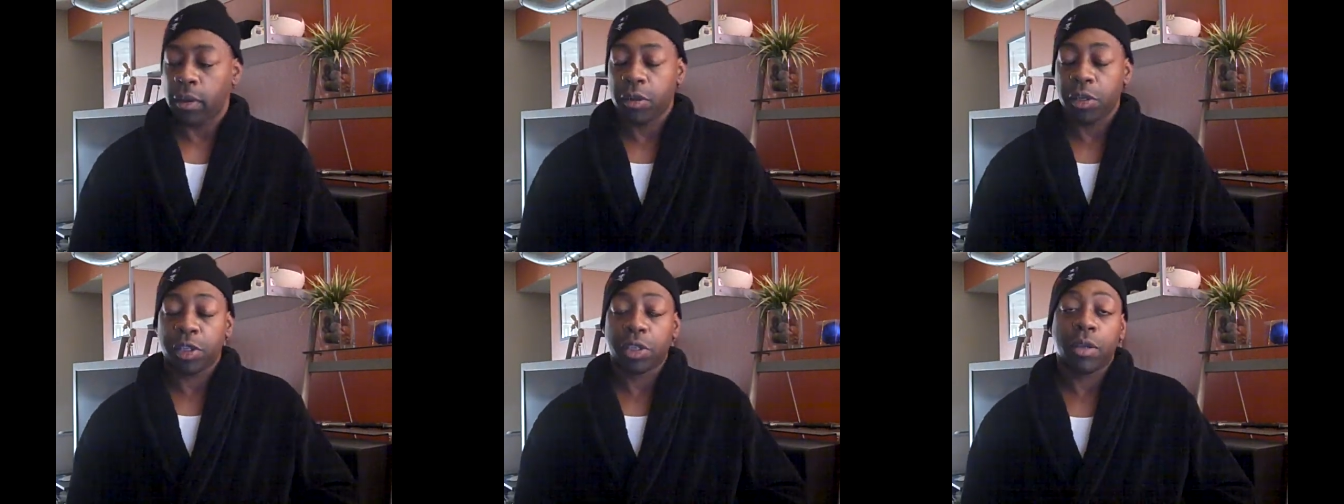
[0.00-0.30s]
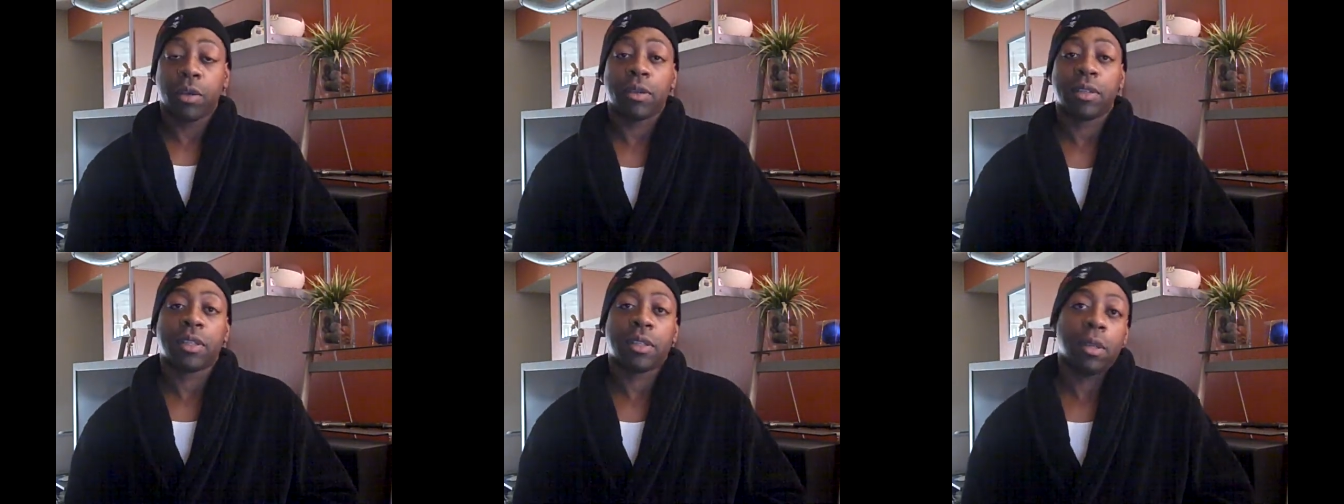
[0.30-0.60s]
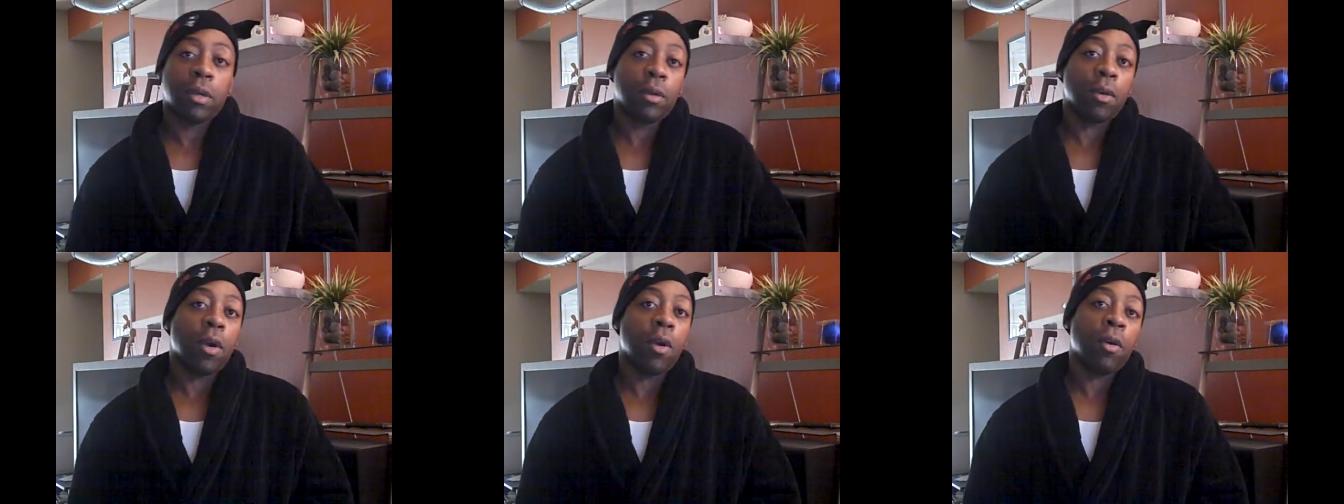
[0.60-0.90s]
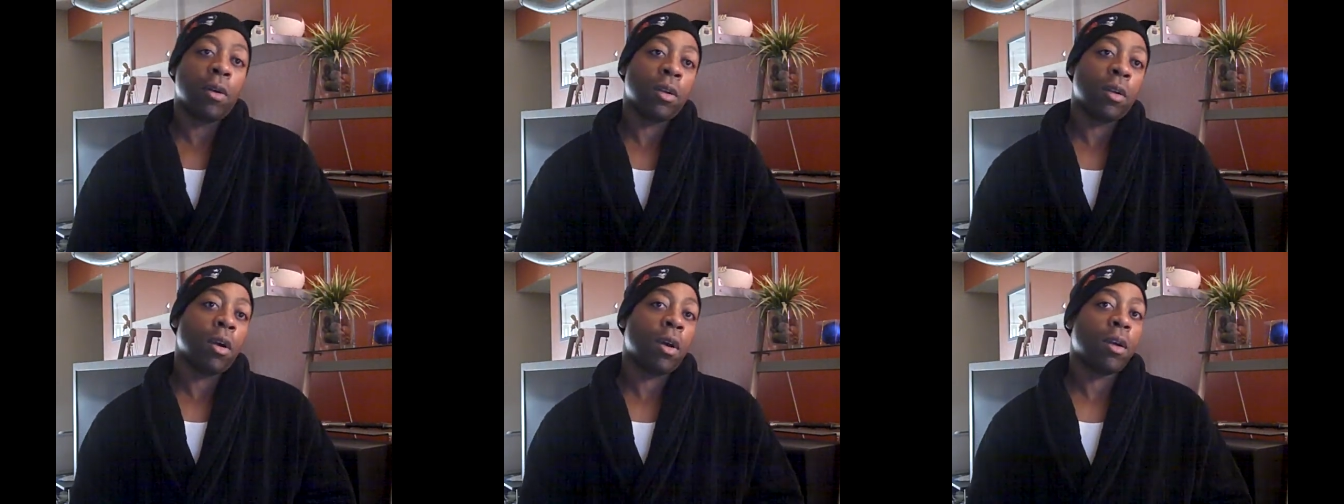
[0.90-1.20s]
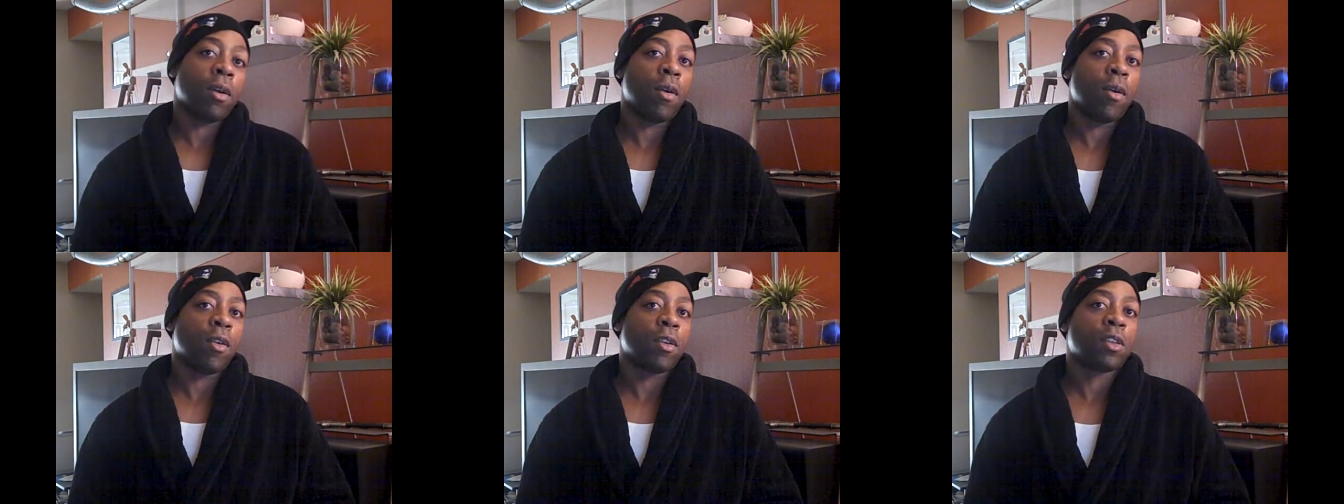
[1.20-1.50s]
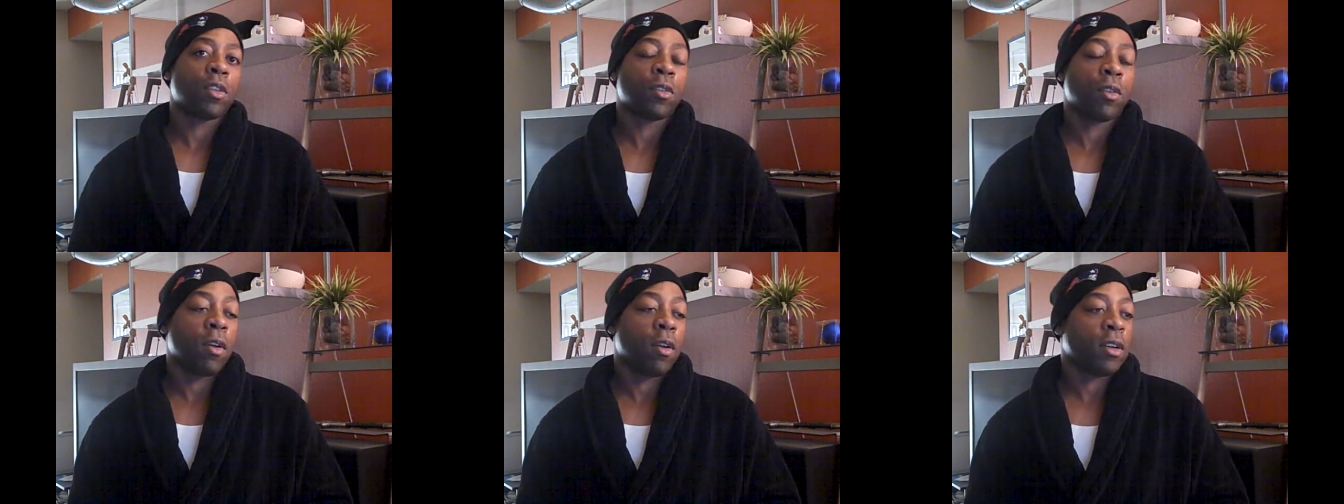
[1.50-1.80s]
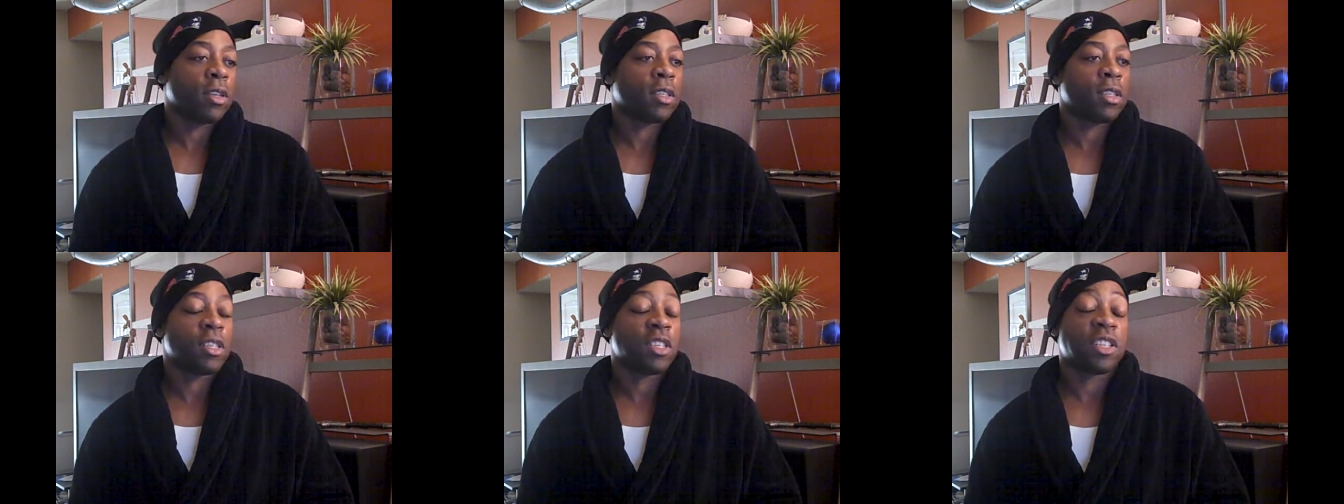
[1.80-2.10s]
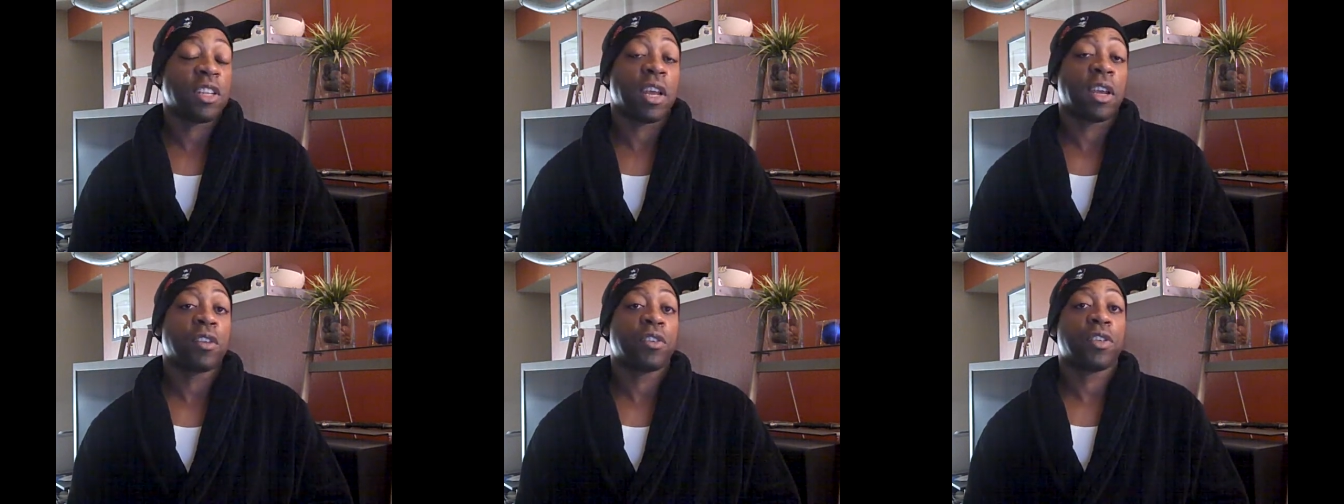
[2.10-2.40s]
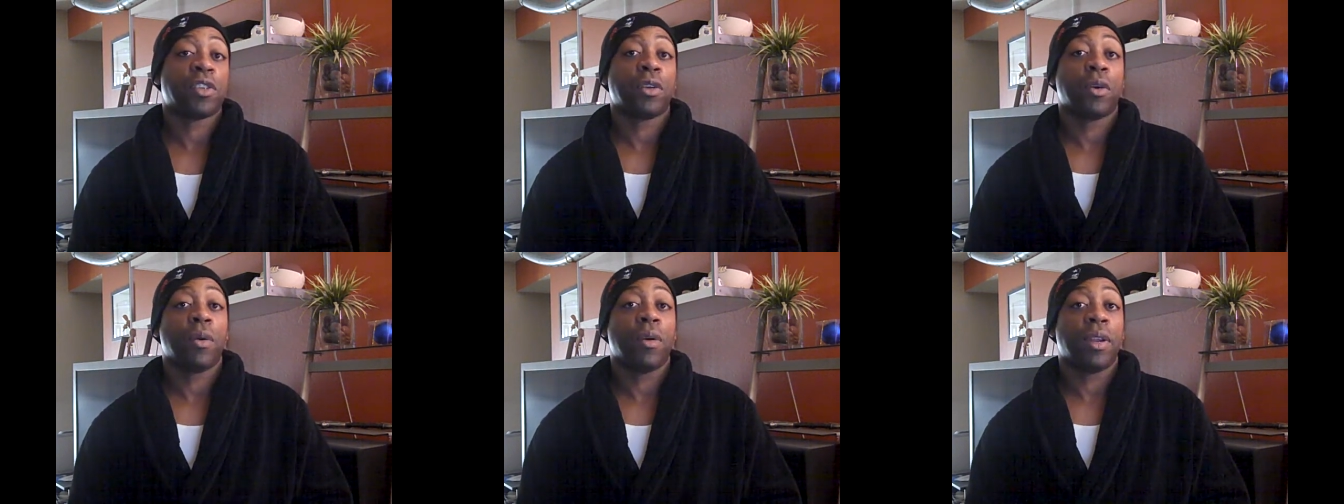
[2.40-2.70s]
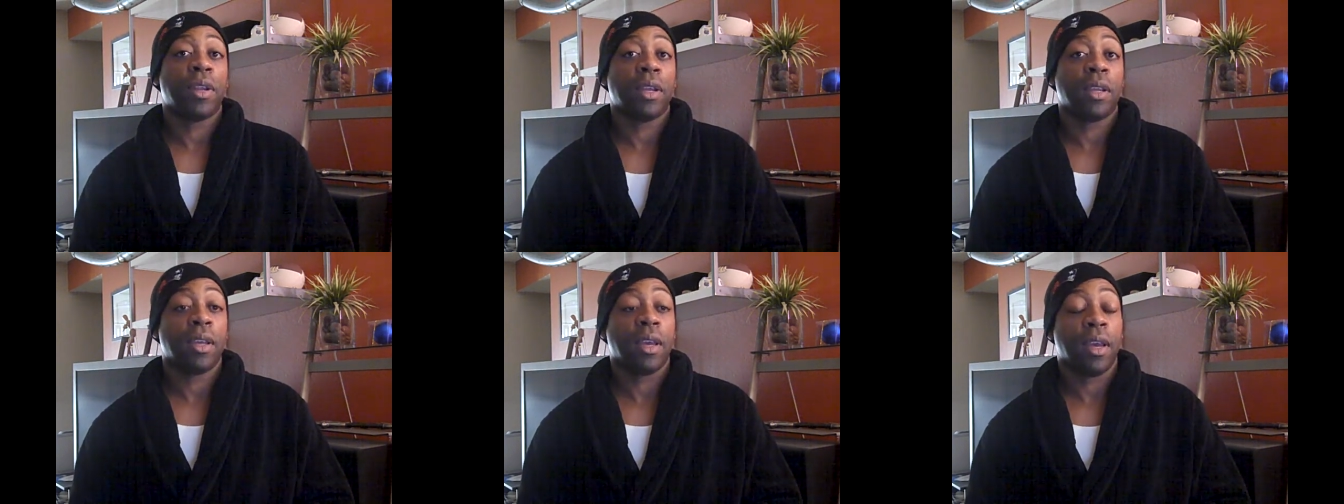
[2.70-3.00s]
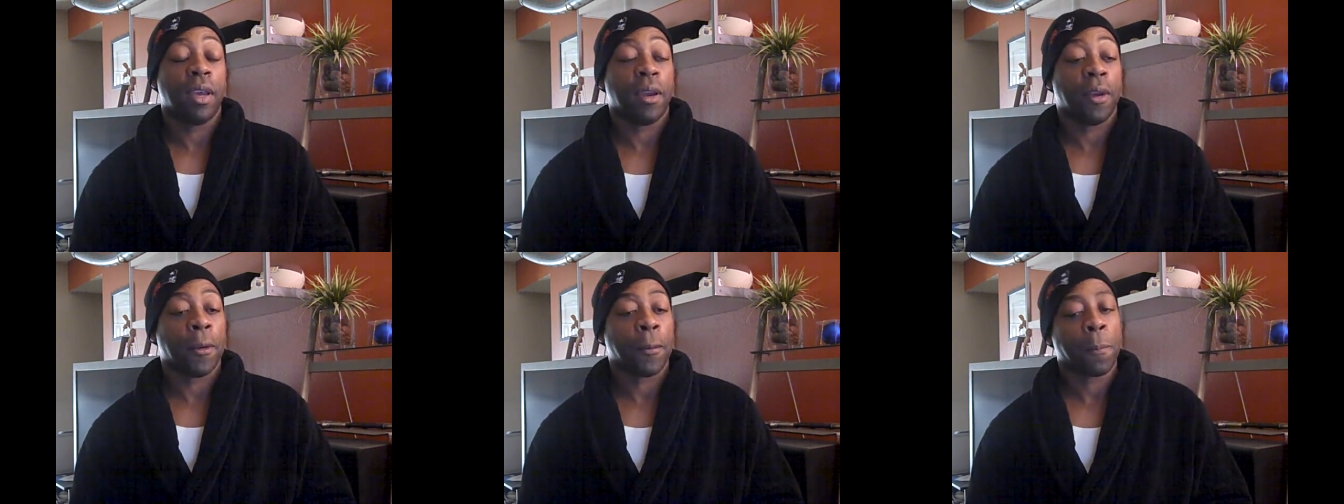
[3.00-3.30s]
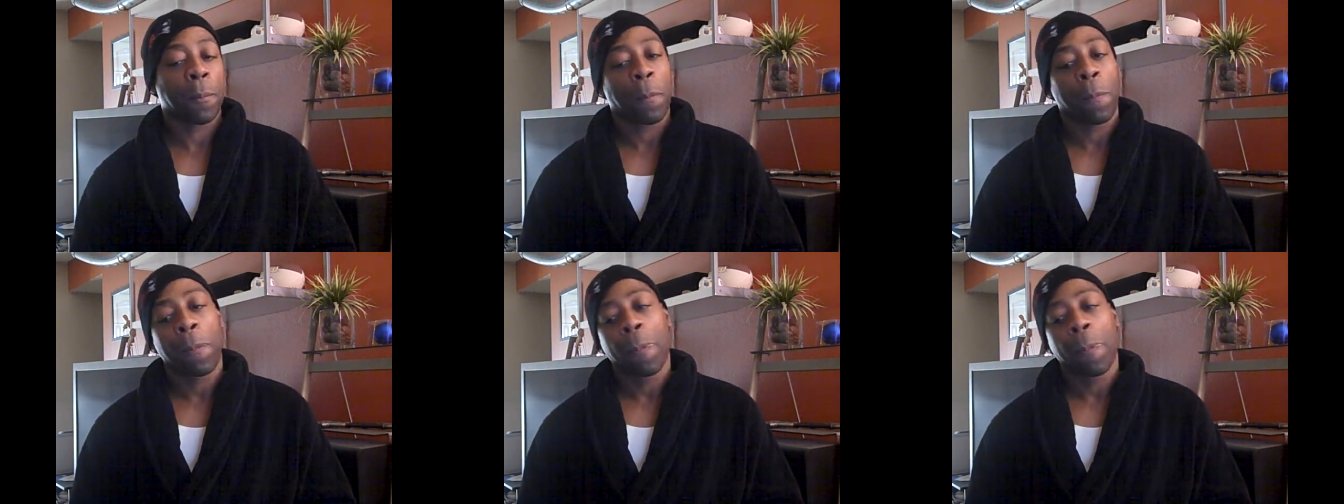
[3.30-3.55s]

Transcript: the show's still going on, going strong. It's the second show of the year.